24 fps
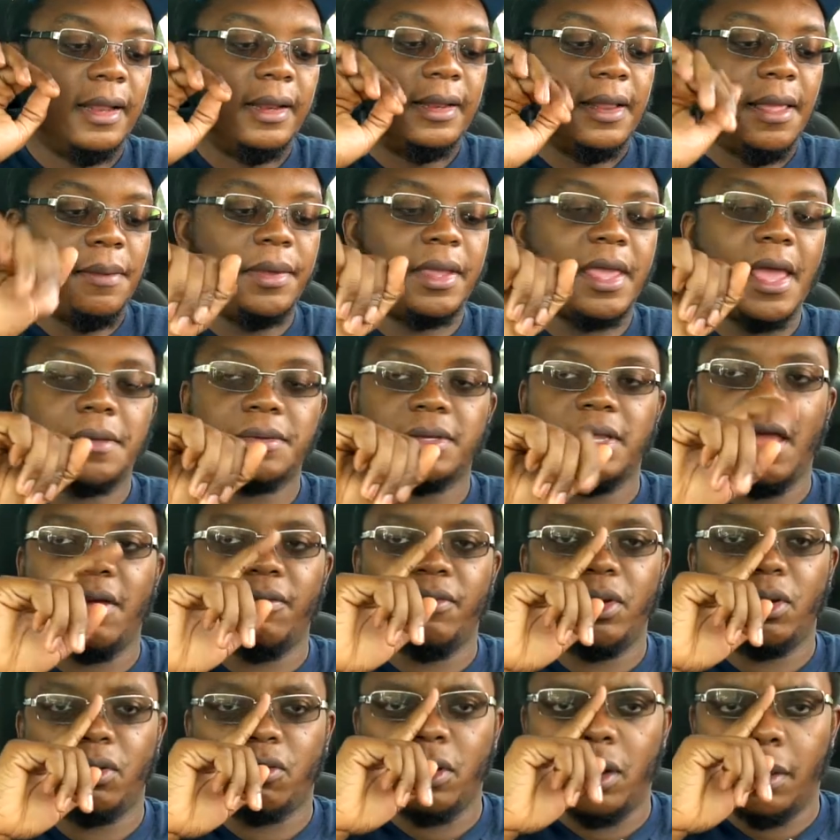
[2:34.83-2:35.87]
Let me capture that
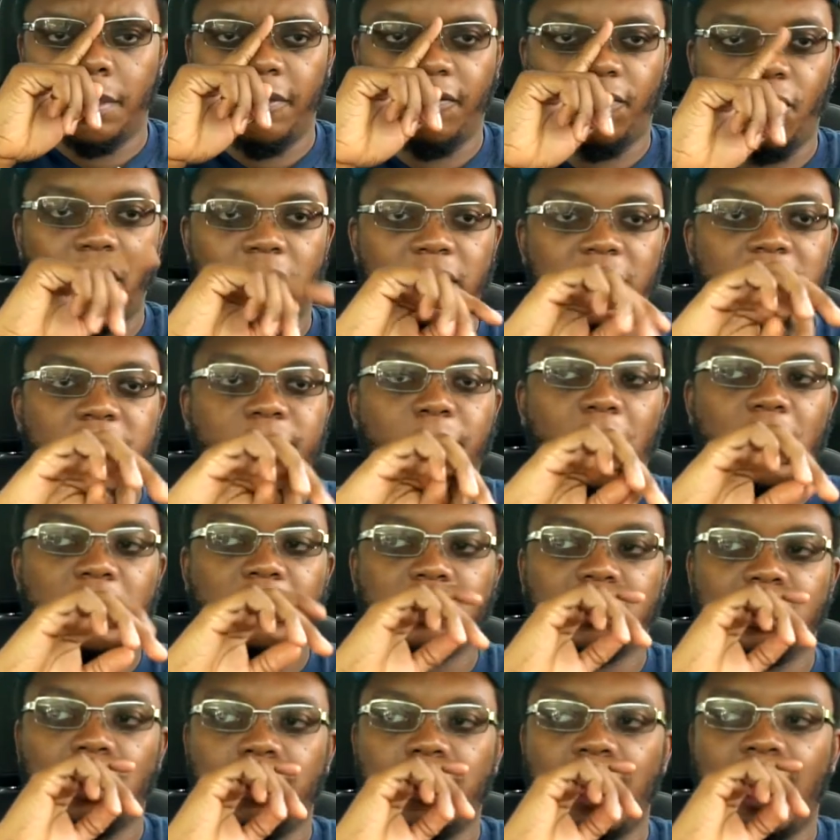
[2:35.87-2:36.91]
real quick before it despawns or
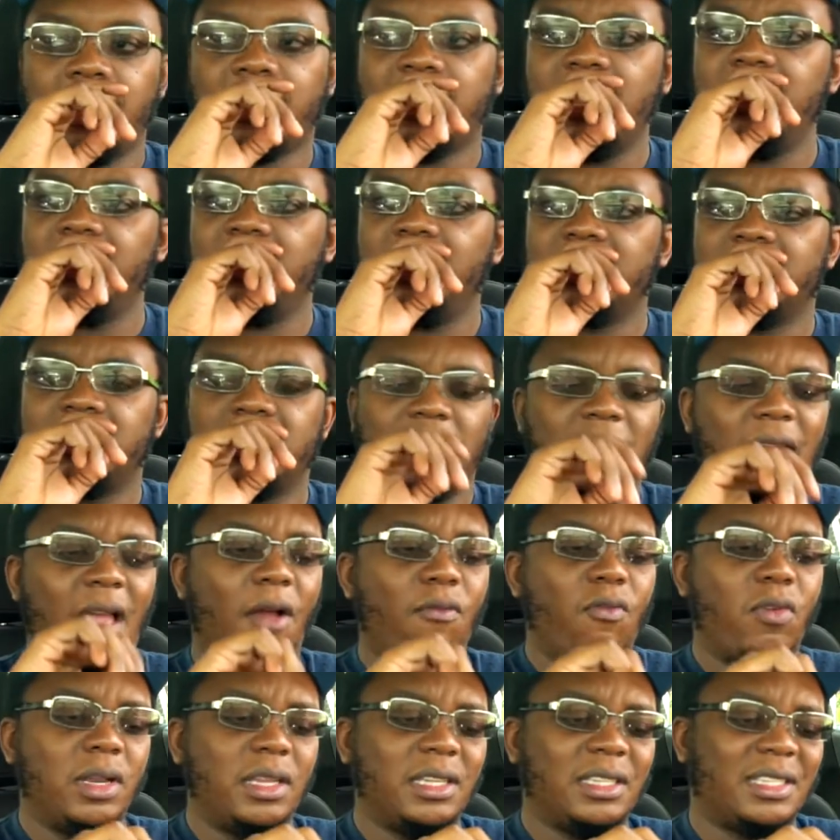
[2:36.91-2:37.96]
something. I think this is a, I
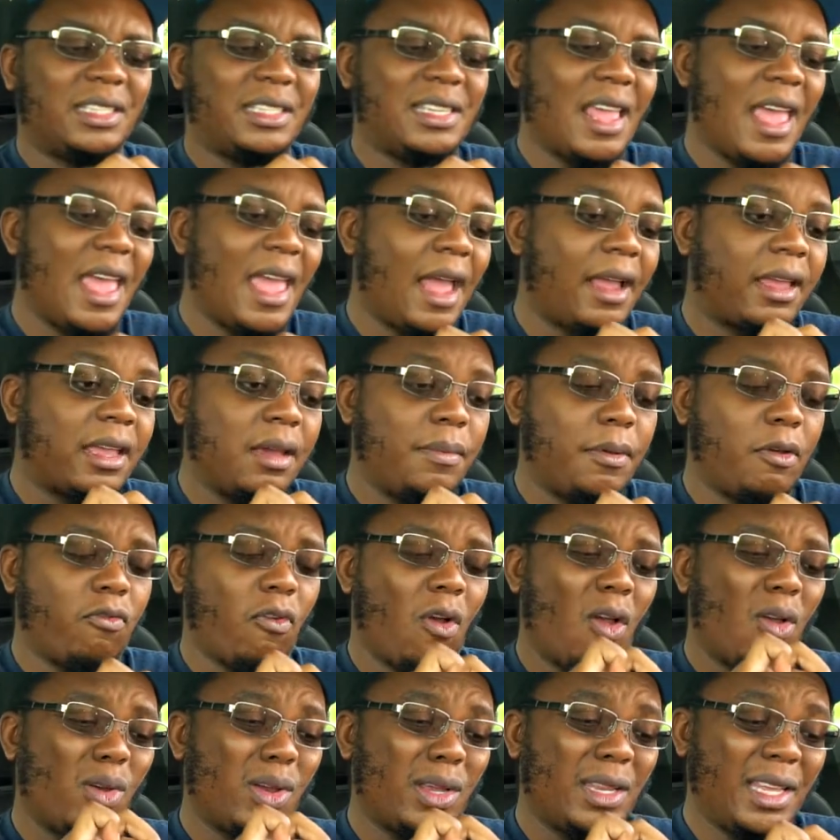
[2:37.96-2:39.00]
want to say, I could be
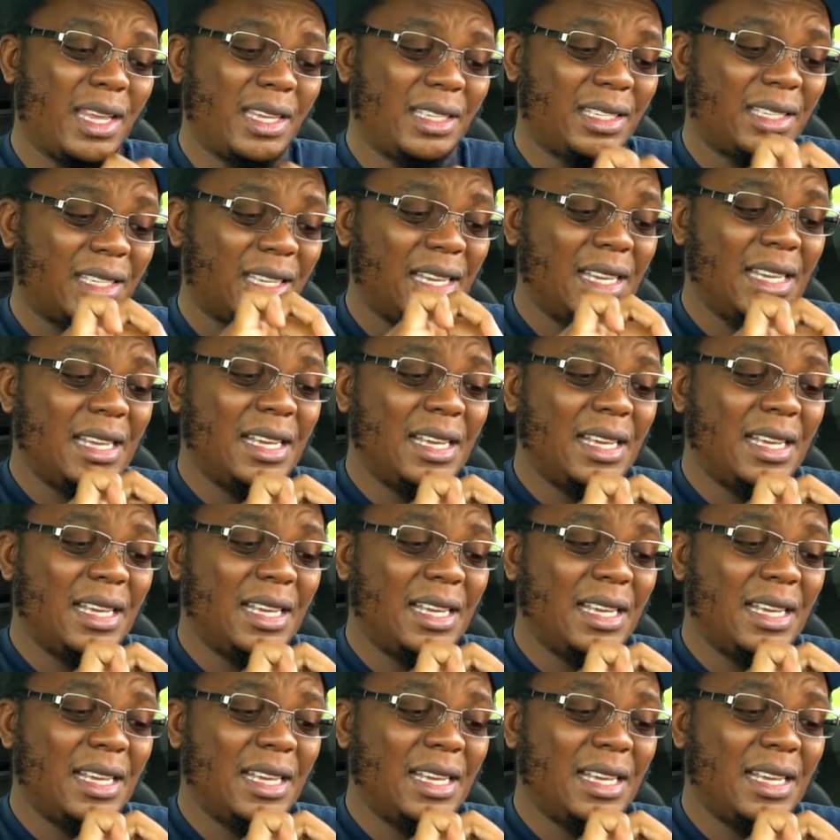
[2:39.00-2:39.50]
wrong in this.